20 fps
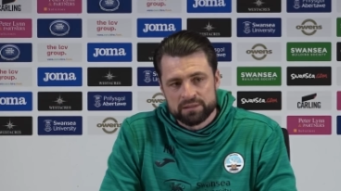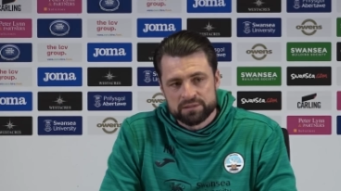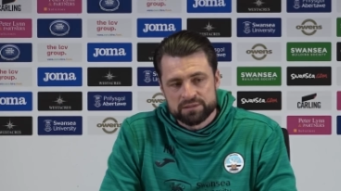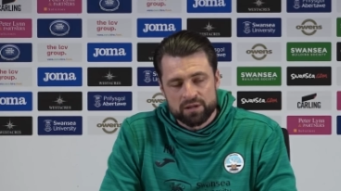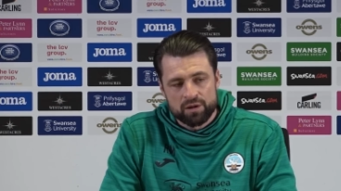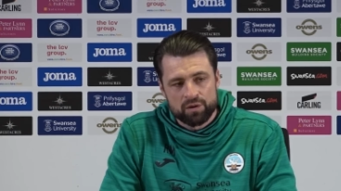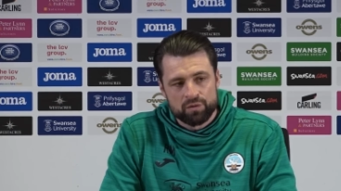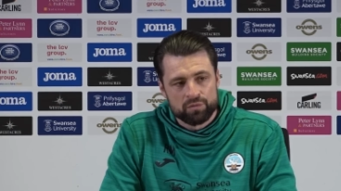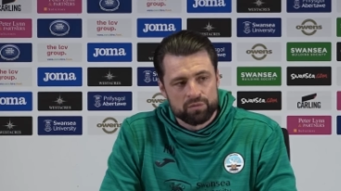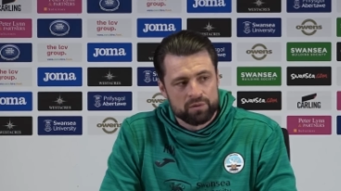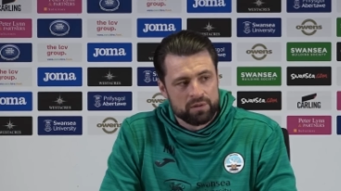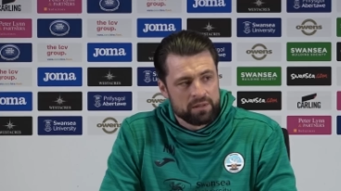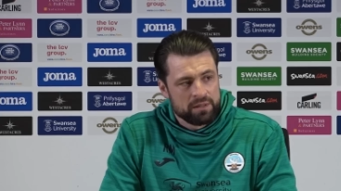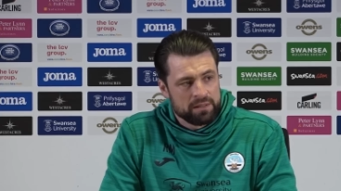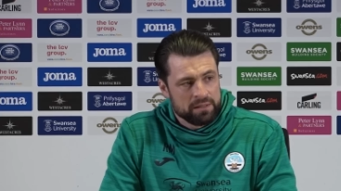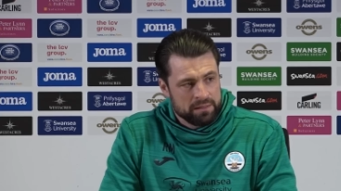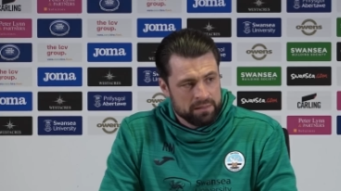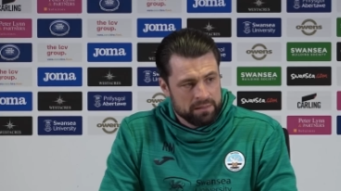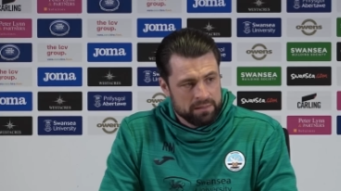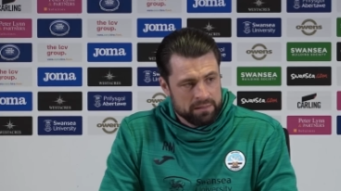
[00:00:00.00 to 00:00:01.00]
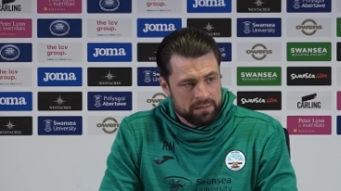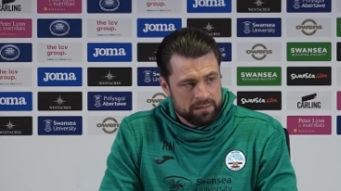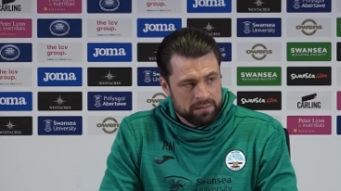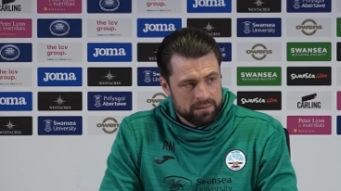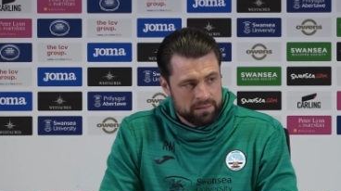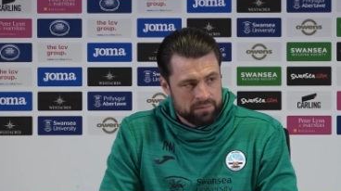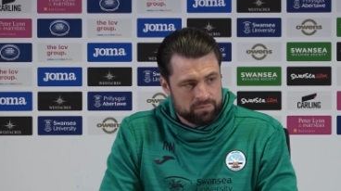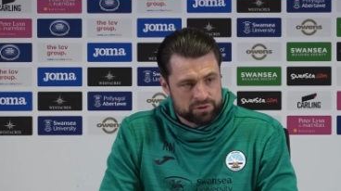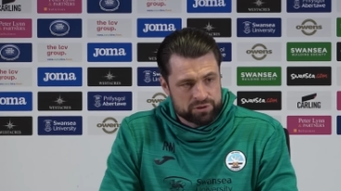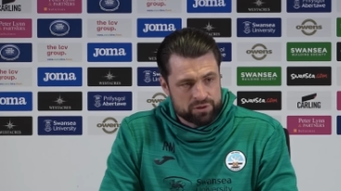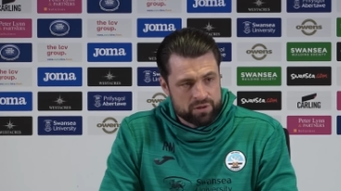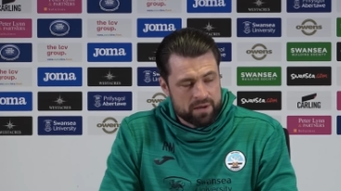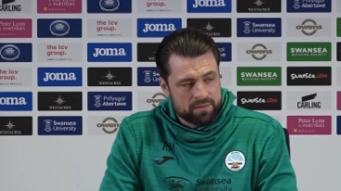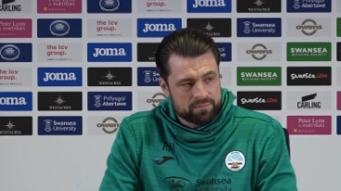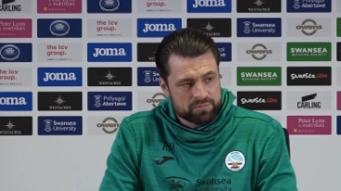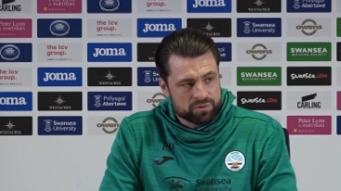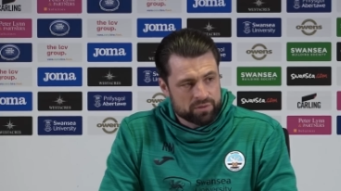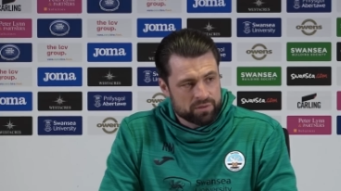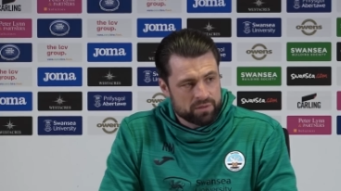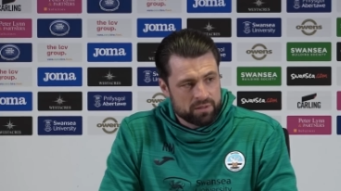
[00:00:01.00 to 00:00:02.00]
So there was
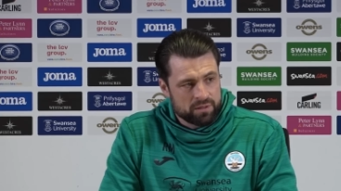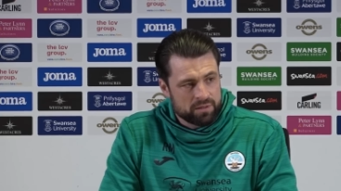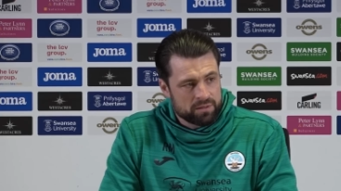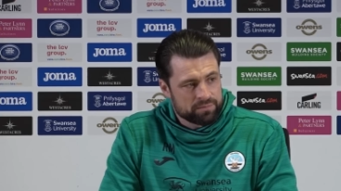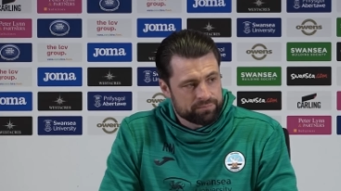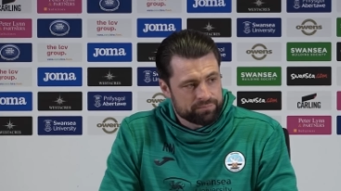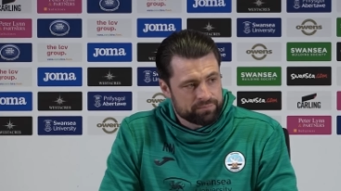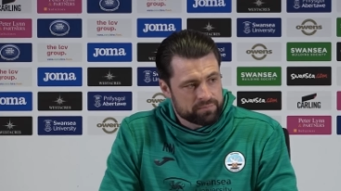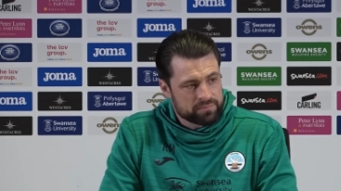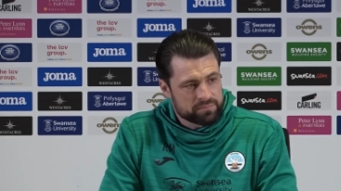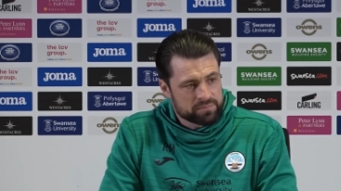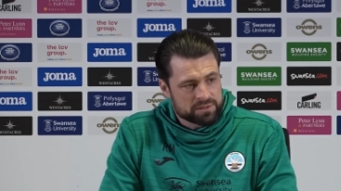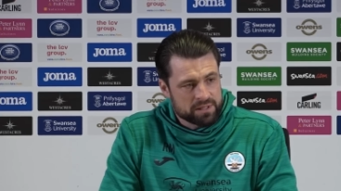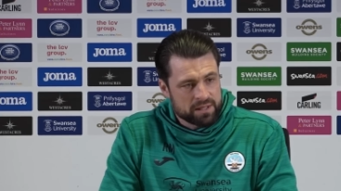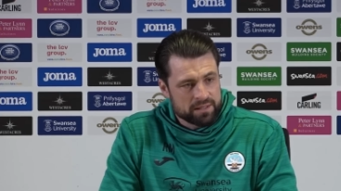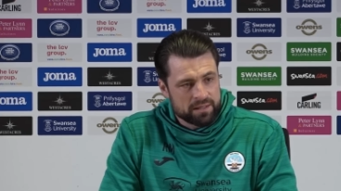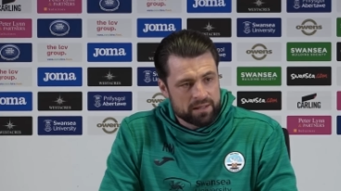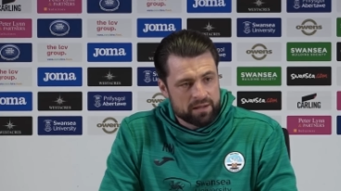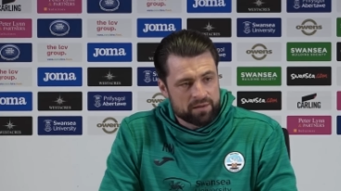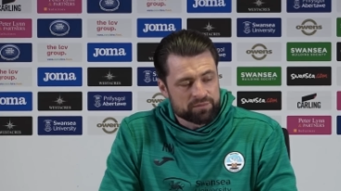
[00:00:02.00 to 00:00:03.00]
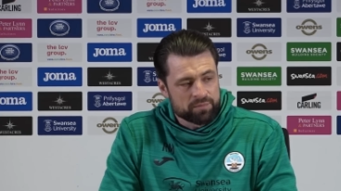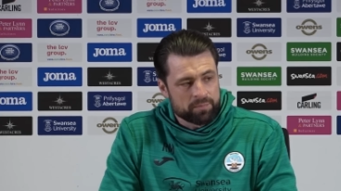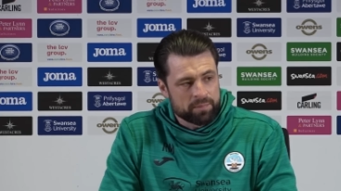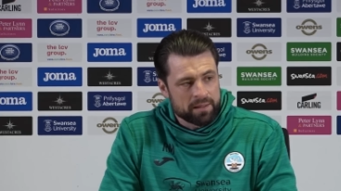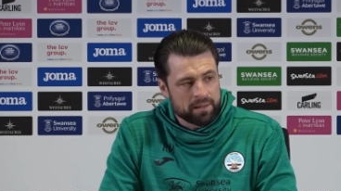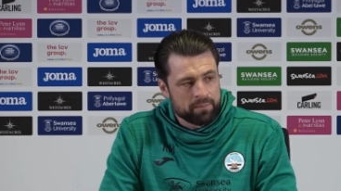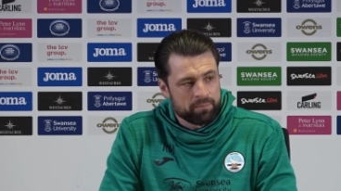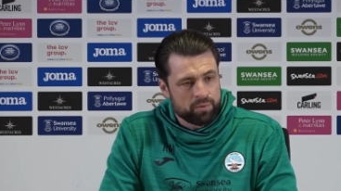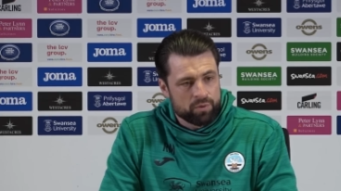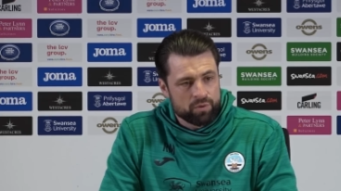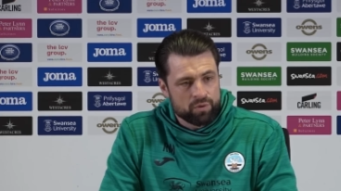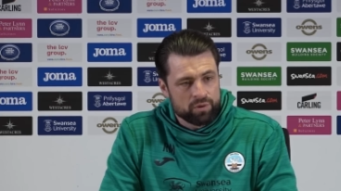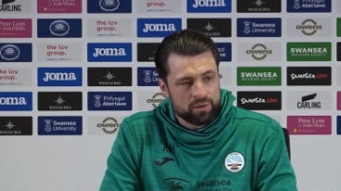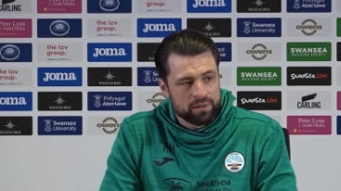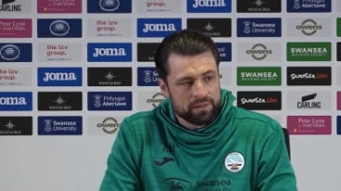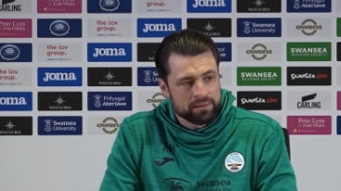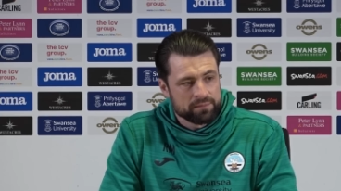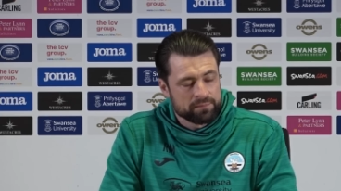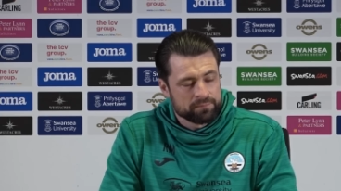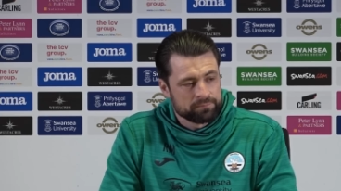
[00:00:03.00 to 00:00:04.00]
times on a Sunday after playing
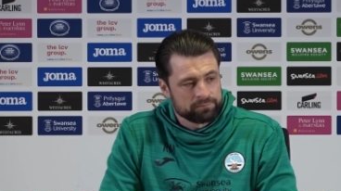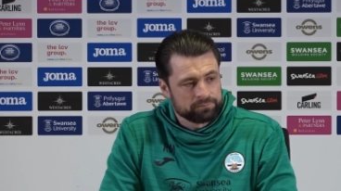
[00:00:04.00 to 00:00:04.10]
poorly.